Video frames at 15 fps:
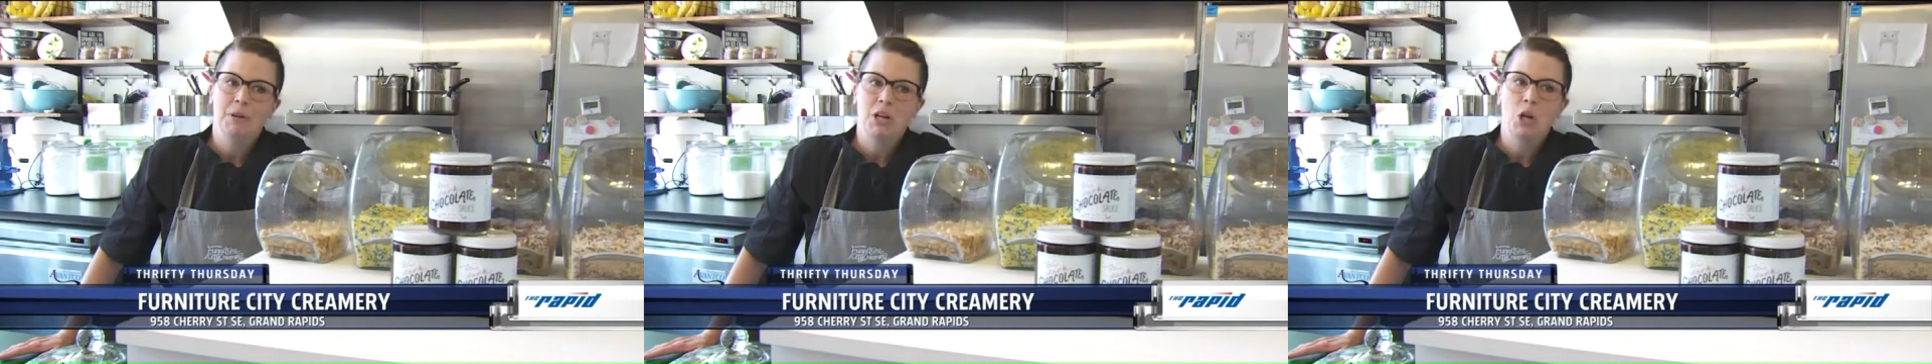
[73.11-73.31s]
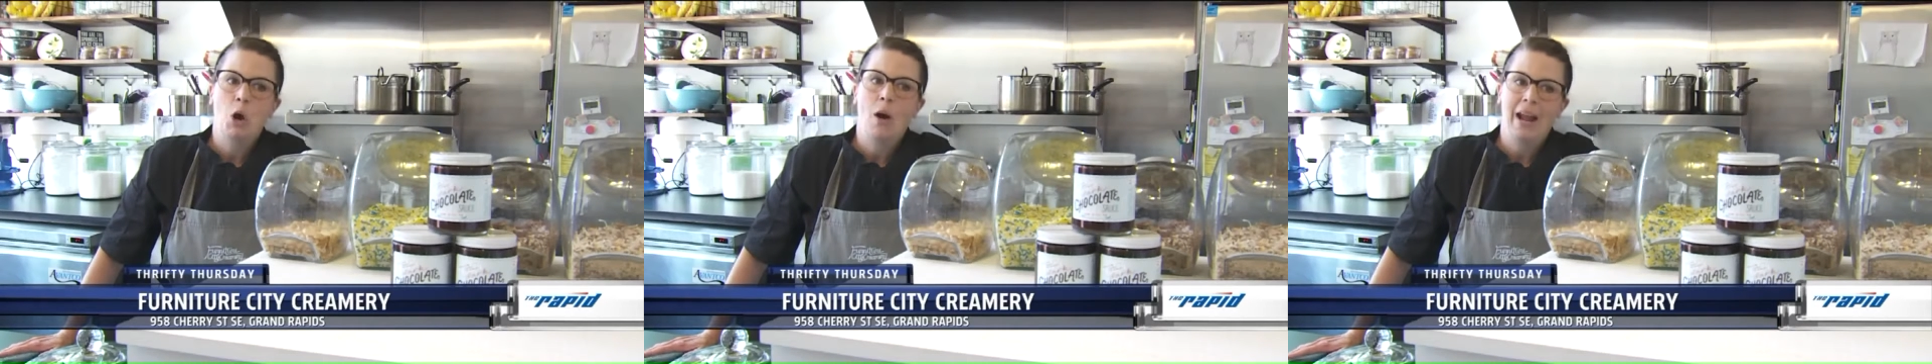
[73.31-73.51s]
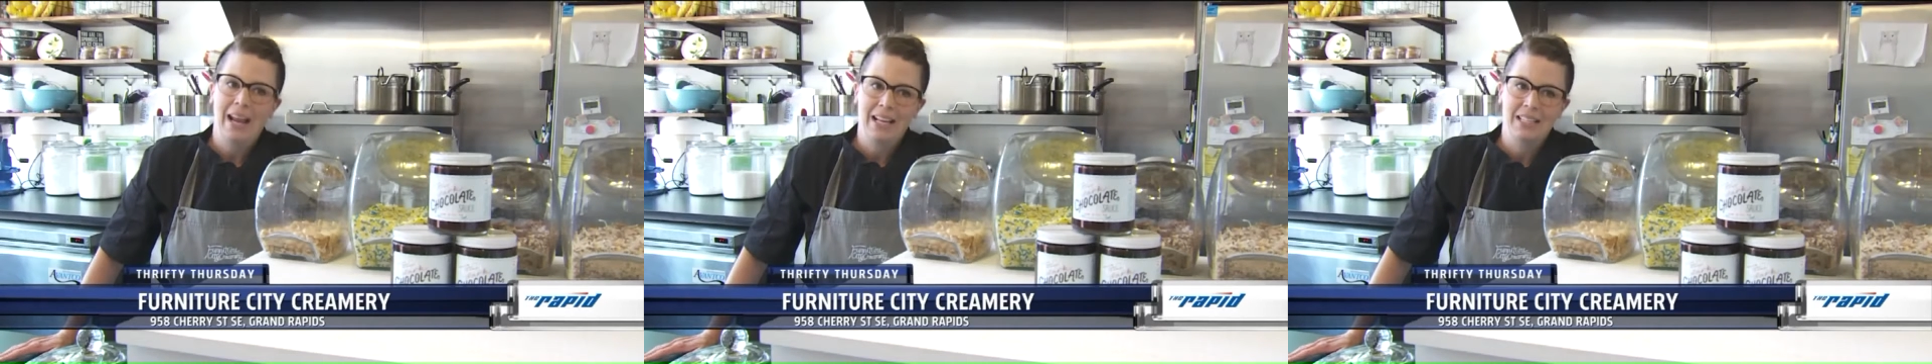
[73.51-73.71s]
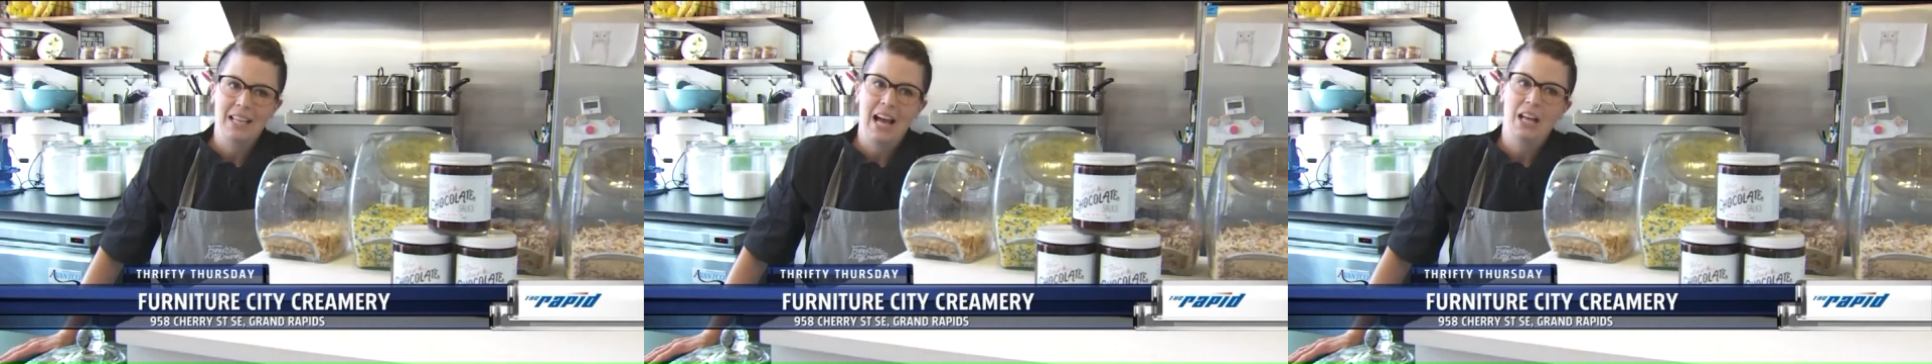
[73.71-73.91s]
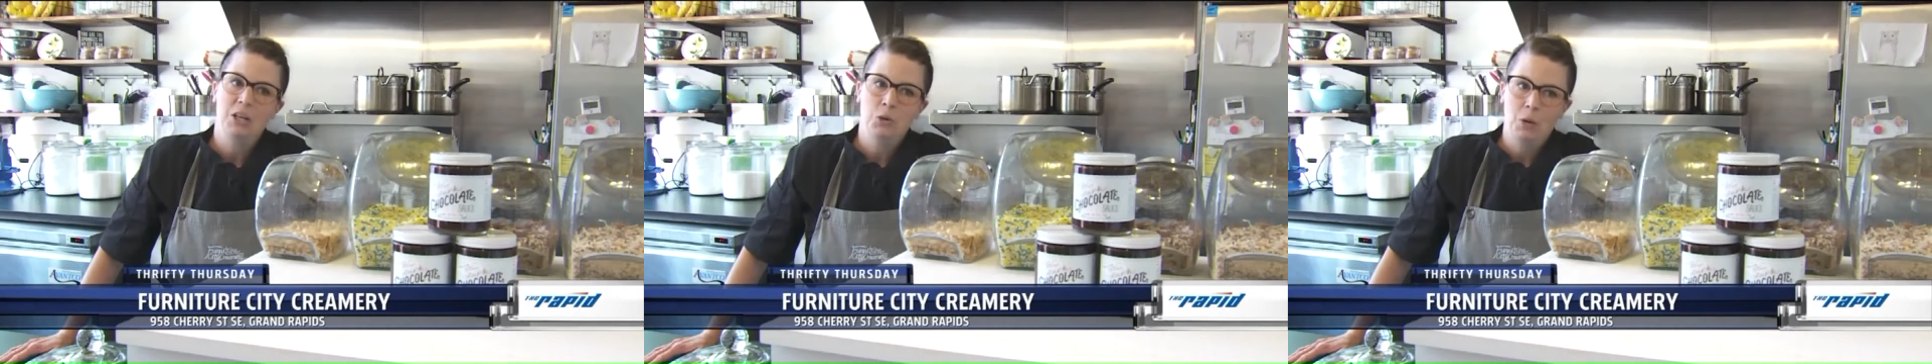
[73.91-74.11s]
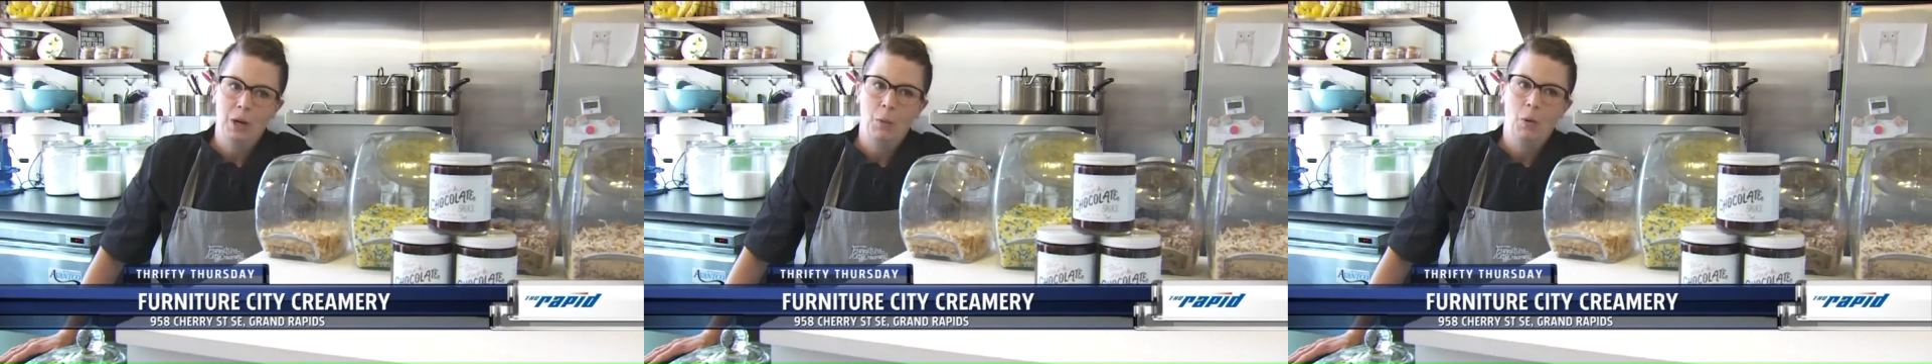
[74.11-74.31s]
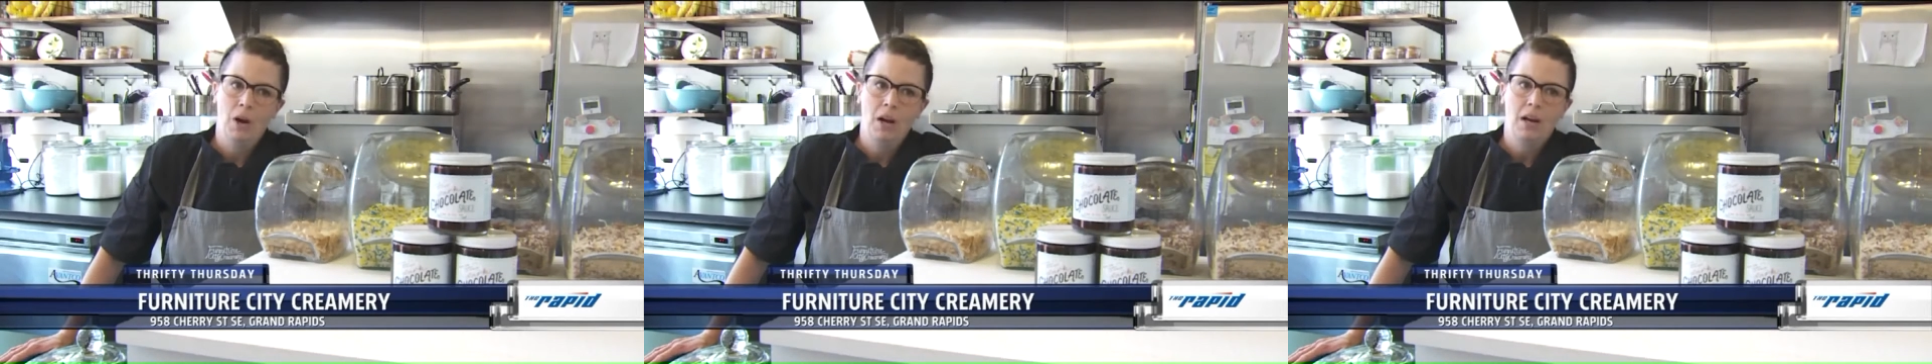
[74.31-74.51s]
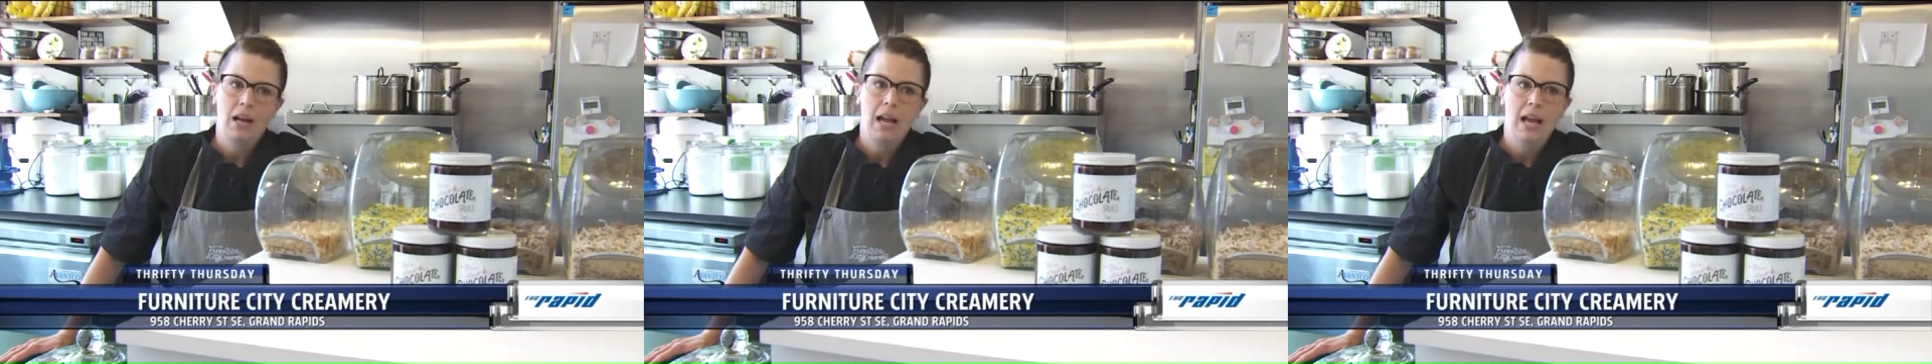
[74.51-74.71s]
but no hands-on doing work.